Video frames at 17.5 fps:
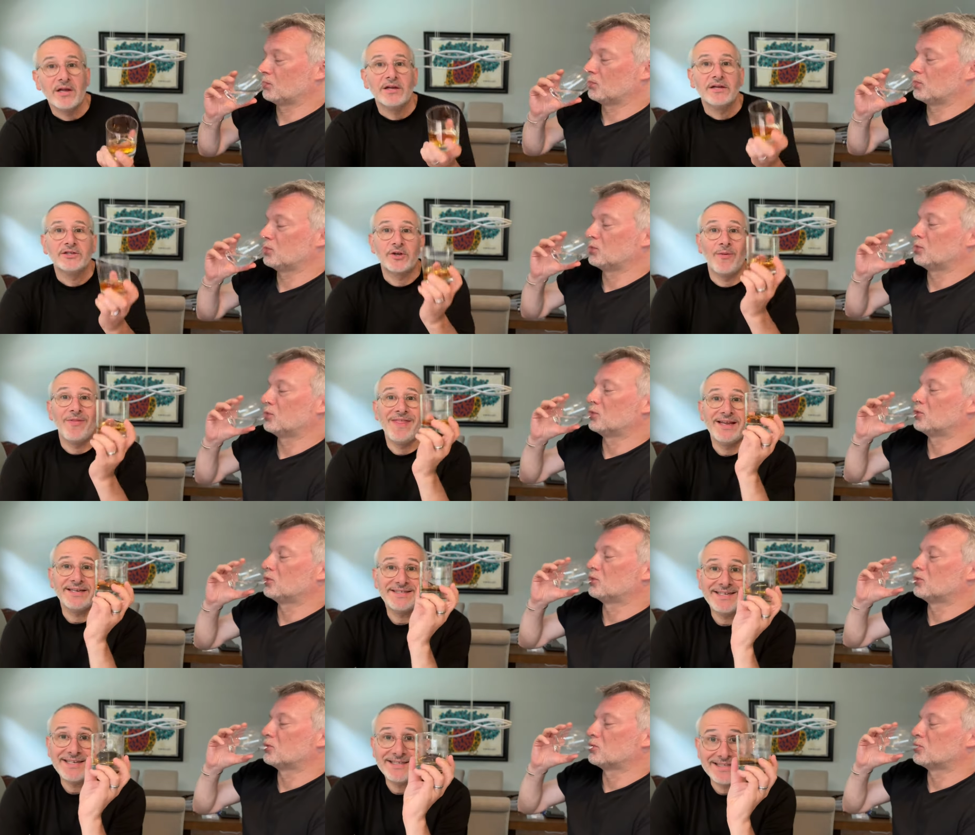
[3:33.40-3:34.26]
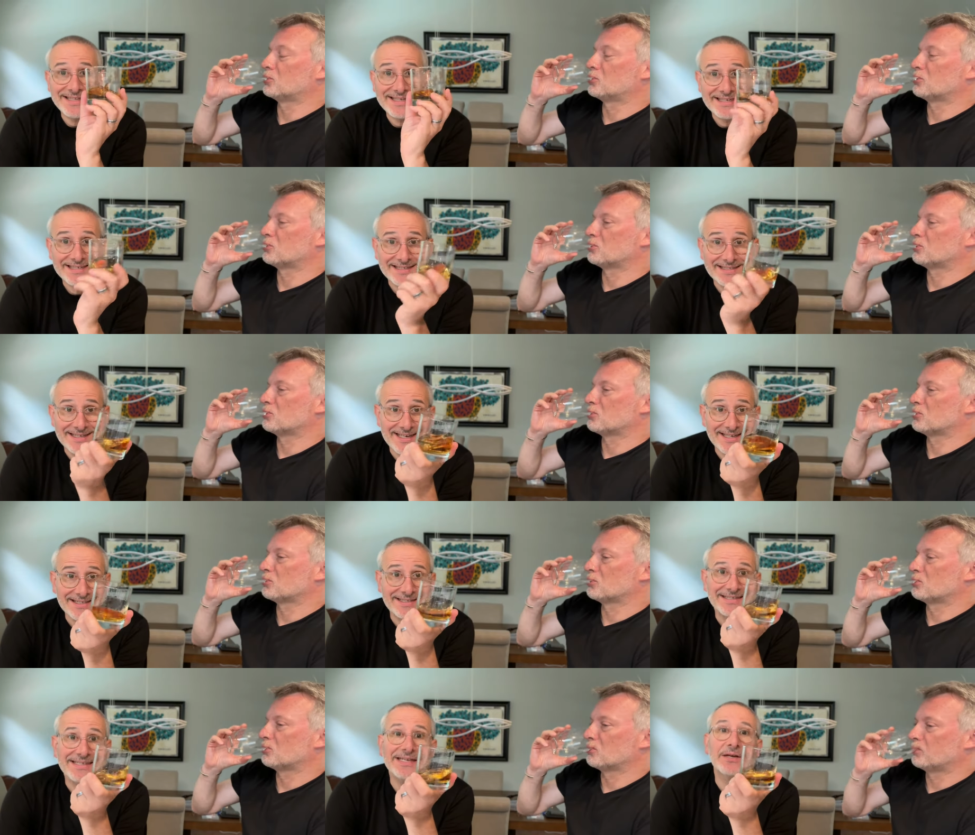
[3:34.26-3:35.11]
Speaker 1: So this is the
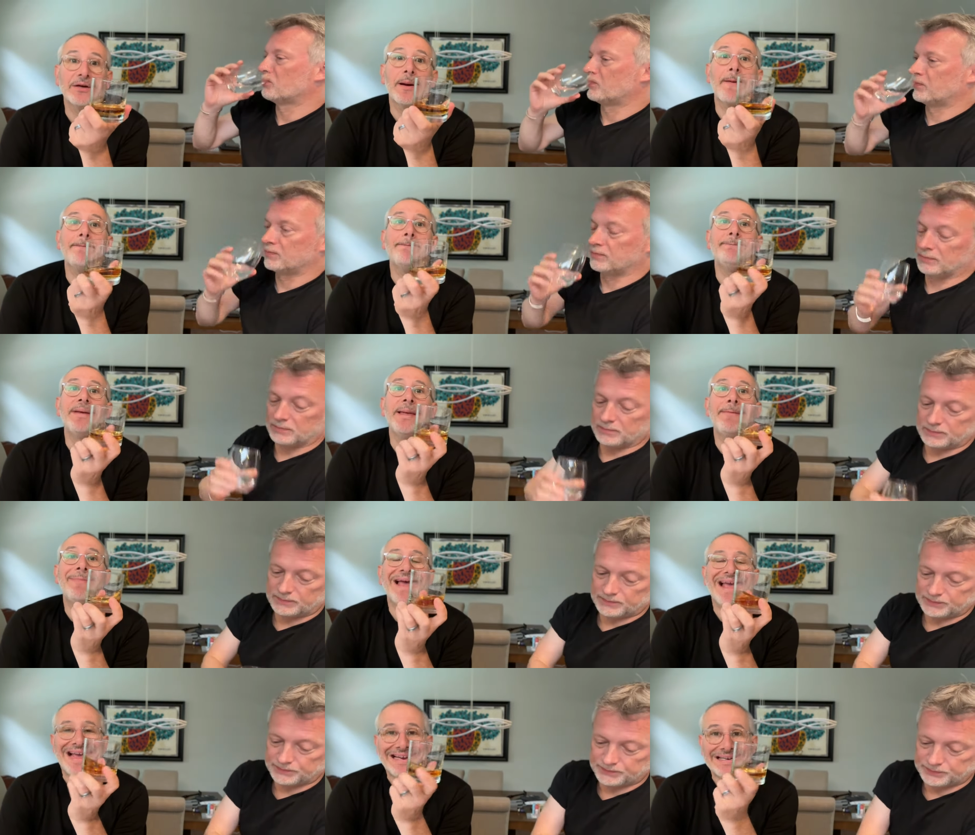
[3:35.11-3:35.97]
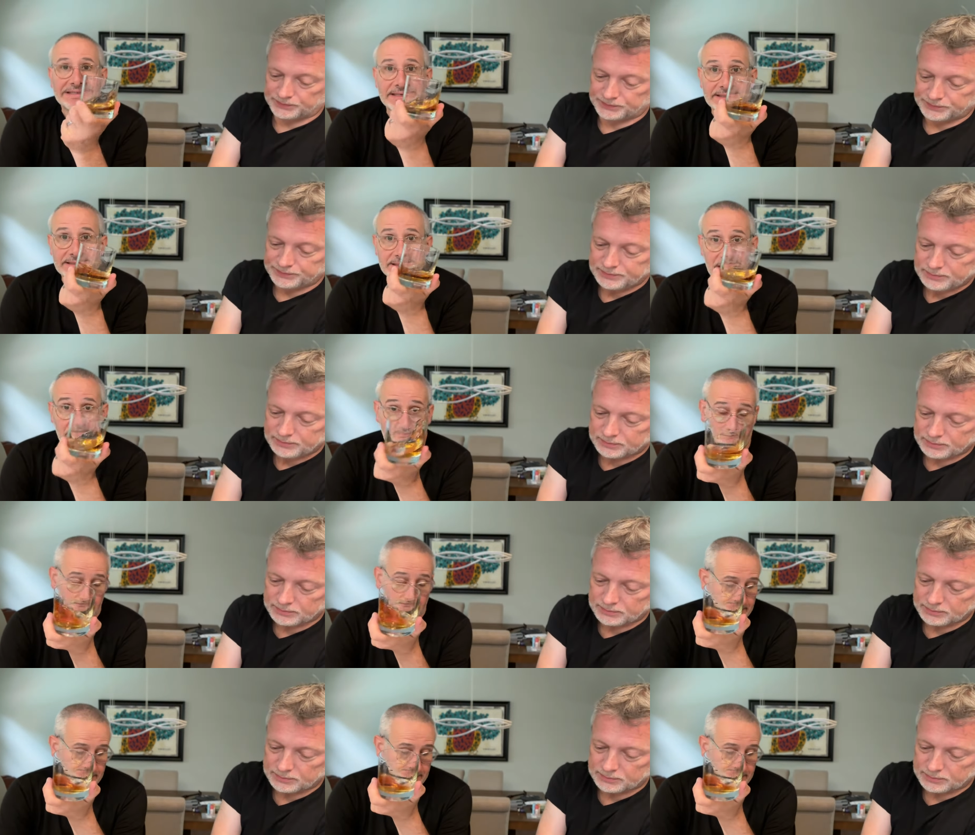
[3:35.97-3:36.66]
six-year Bib and Tucker.